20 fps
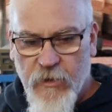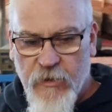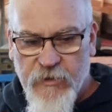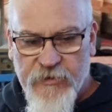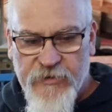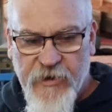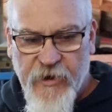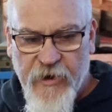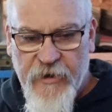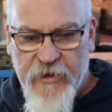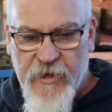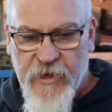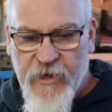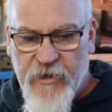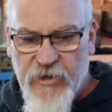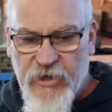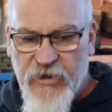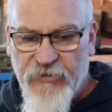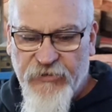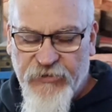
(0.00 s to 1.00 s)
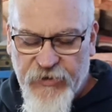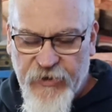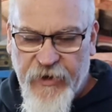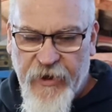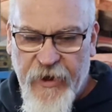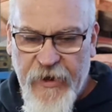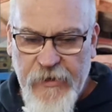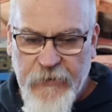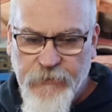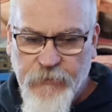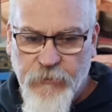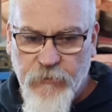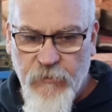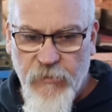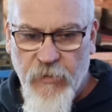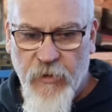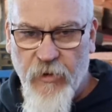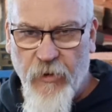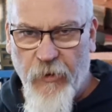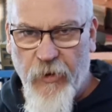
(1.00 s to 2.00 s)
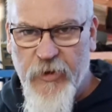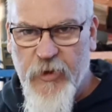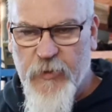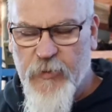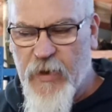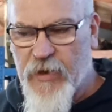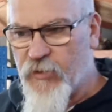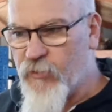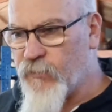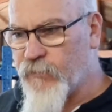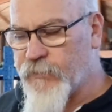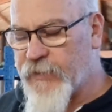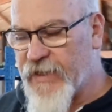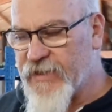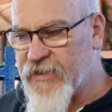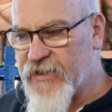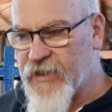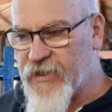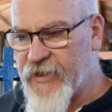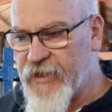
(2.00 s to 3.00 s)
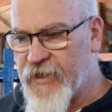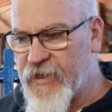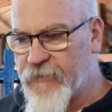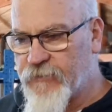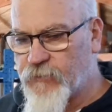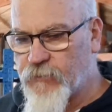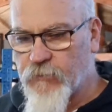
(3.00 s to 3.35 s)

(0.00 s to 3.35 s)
So yeah, yesterday I spent basically